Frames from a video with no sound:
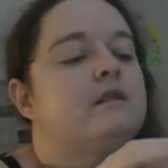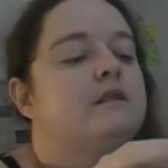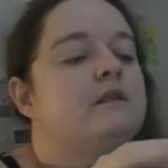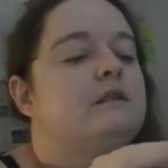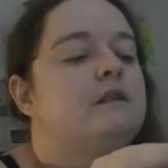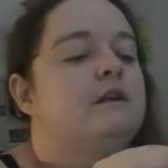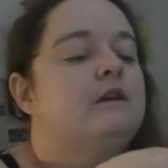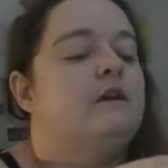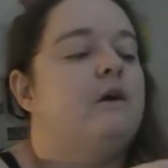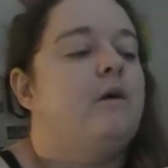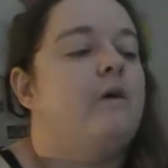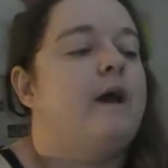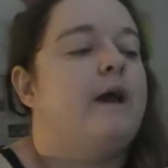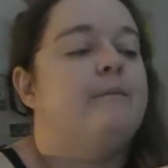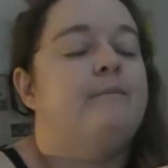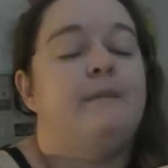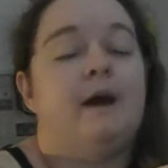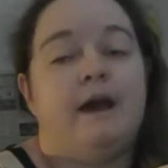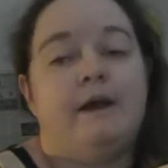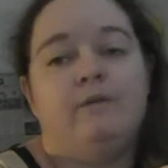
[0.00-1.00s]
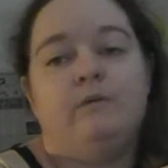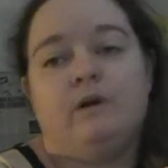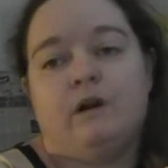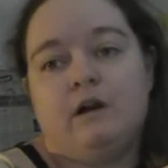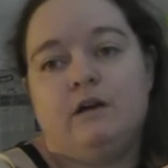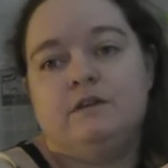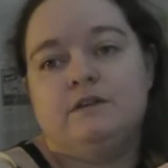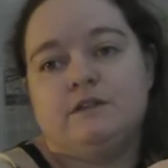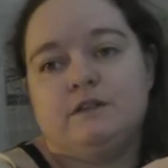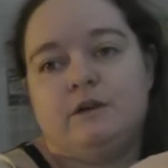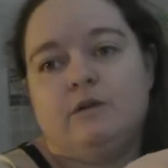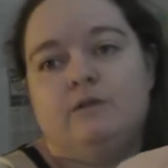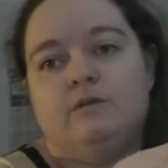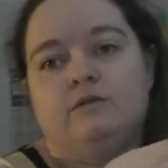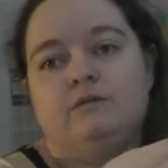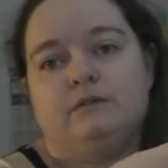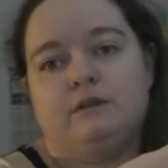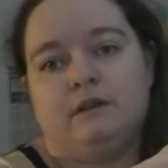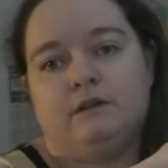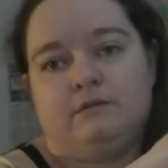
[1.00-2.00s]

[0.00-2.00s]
You know, and mine were also,